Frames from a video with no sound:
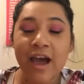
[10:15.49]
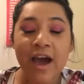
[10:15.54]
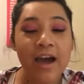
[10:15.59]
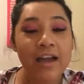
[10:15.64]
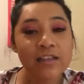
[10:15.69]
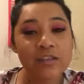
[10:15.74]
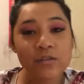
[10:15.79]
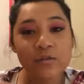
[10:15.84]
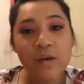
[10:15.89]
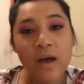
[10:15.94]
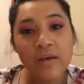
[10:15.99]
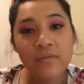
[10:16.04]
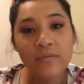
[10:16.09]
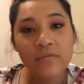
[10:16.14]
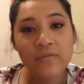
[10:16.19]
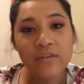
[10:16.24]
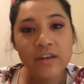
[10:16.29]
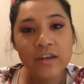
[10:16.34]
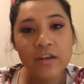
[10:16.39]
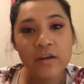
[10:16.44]
I do have a
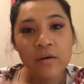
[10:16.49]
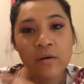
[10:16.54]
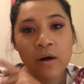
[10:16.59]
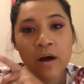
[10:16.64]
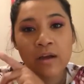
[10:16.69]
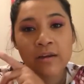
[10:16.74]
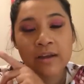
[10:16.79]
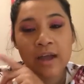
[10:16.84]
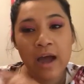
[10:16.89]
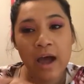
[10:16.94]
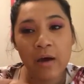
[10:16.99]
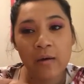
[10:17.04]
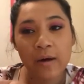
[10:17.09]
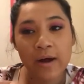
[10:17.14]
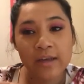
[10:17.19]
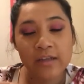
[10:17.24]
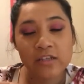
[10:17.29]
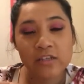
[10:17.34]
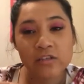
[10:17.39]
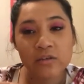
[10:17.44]
video on how
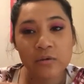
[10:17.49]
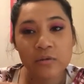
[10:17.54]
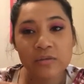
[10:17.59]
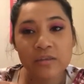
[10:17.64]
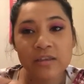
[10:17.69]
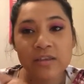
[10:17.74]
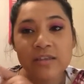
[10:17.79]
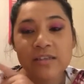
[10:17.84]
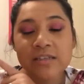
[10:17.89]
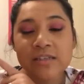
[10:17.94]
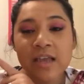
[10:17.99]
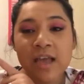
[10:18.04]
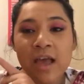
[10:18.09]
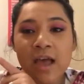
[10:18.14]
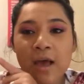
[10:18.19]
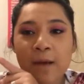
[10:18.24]
I sewed this,